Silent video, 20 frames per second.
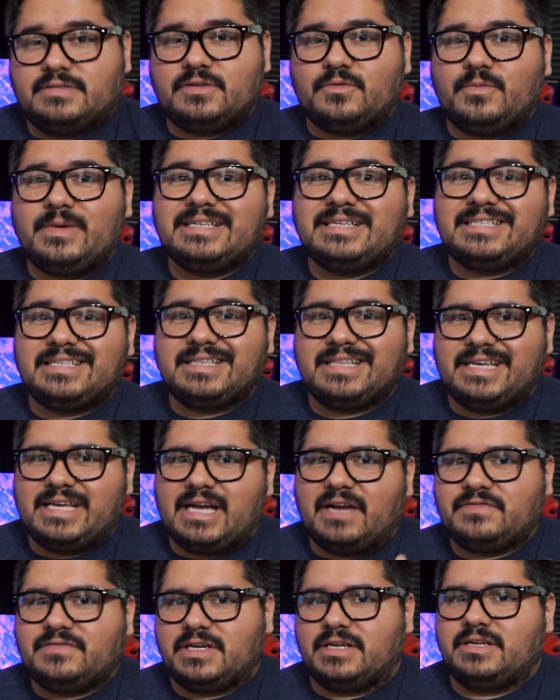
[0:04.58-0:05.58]
So recently
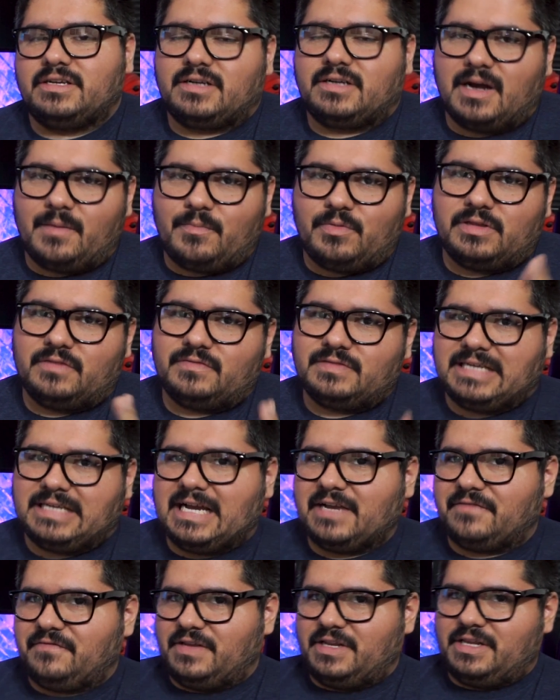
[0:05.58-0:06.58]
I've done a couple of
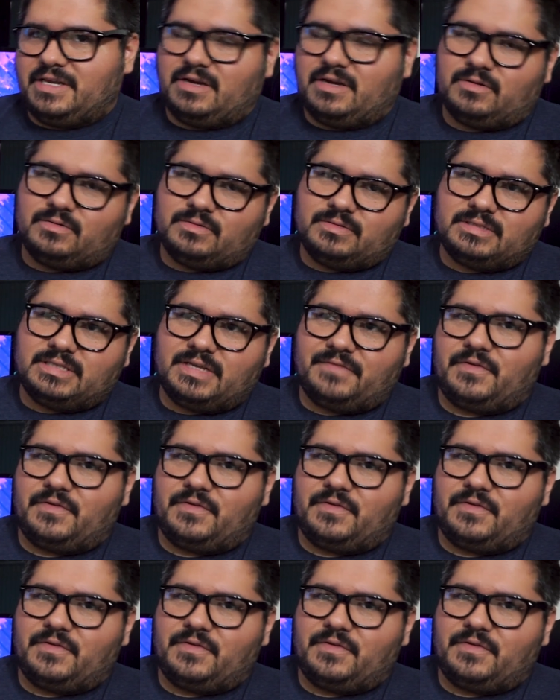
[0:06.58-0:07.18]
tech videos.